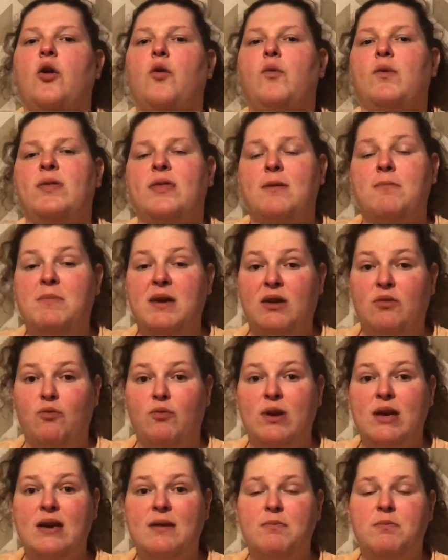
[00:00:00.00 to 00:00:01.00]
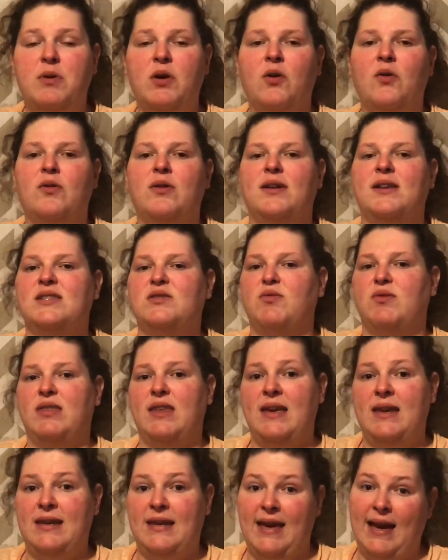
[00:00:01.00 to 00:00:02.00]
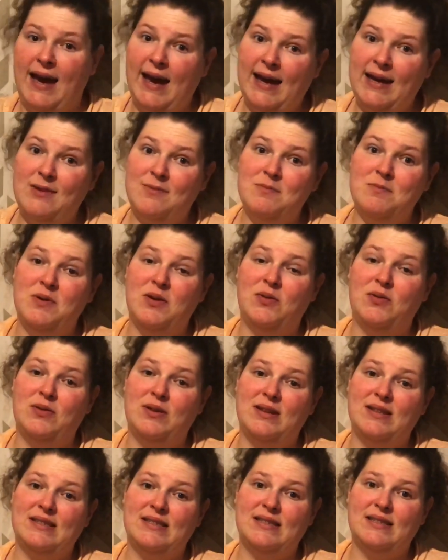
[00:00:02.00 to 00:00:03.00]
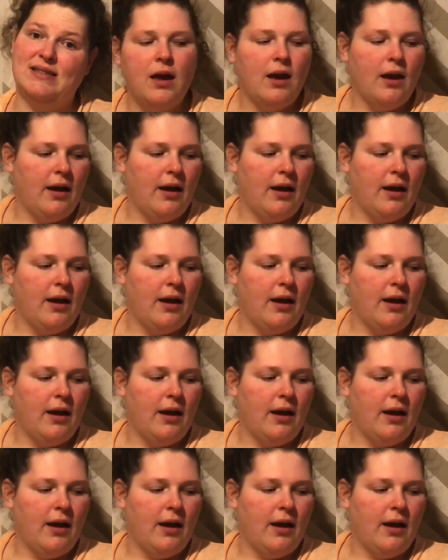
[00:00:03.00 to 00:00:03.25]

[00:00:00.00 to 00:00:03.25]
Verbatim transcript: with the midweek bonus, with any item bonus,